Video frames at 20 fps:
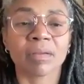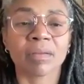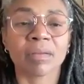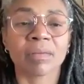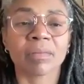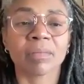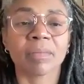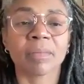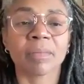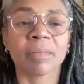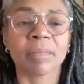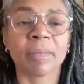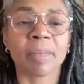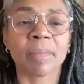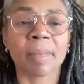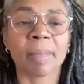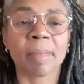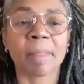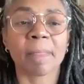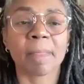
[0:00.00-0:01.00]

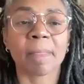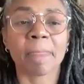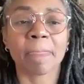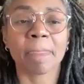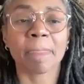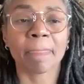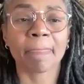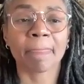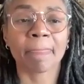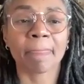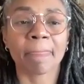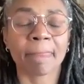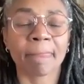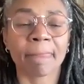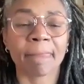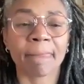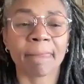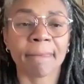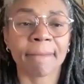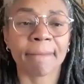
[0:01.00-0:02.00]

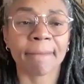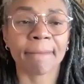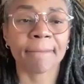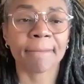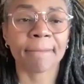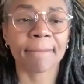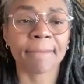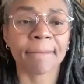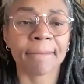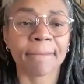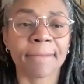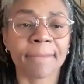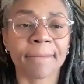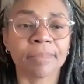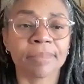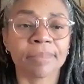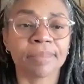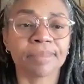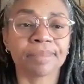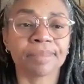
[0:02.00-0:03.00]

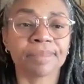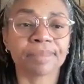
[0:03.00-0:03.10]
(silent)